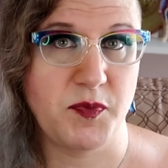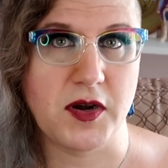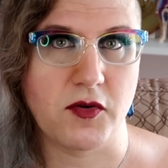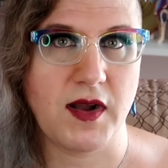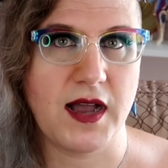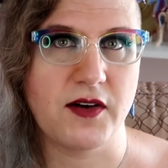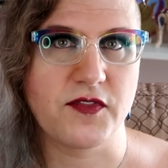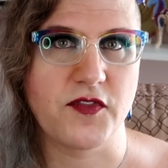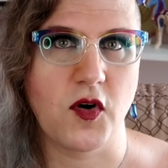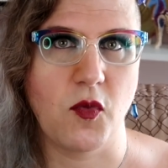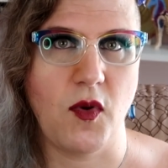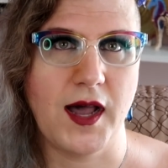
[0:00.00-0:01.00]
been around
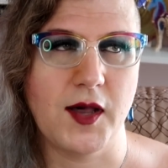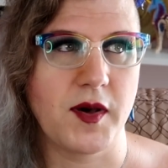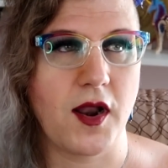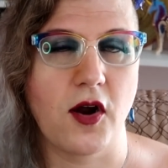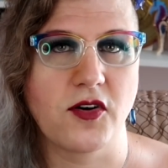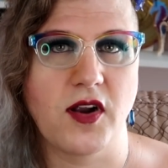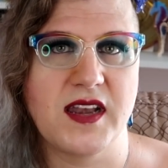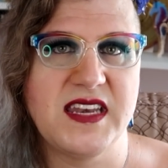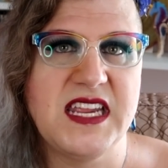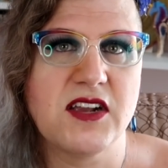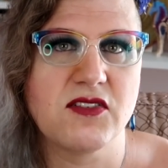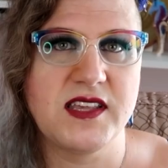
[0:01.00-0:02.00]
for a while but are not
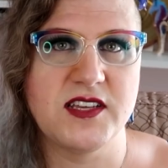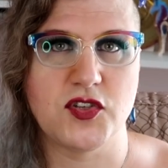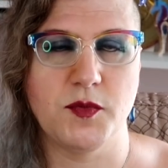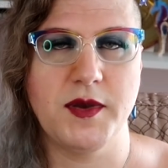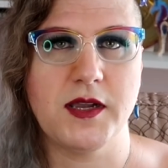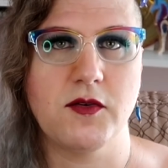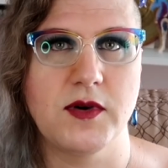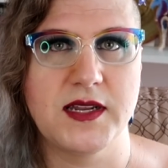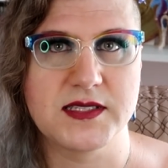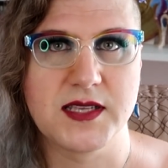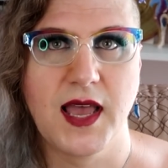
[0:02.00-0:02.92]
nearly as ubiquitous,